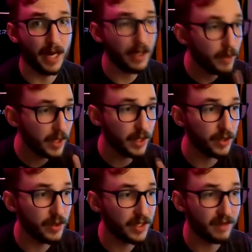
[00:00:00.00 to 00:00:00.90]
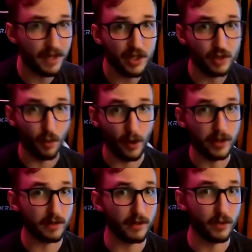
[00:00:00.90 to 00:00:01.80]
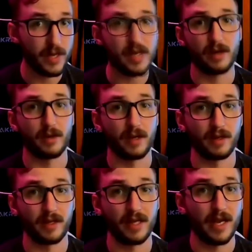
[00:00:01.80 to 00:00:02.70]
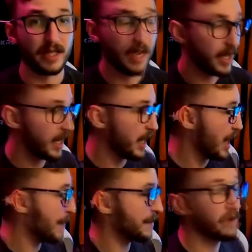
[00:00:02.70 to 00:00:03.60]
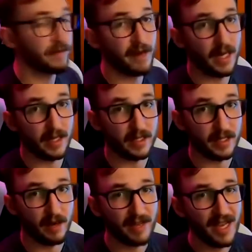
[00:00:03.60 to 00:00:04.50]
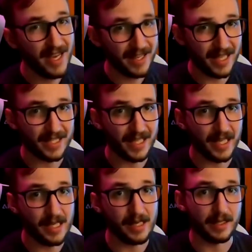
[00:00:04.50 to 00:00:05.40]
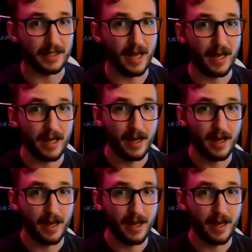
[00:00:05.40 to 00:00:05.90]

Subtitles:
Anyone can do this if they just worked over the weekend or anything like that and happen to find this stuff. That's the key, is that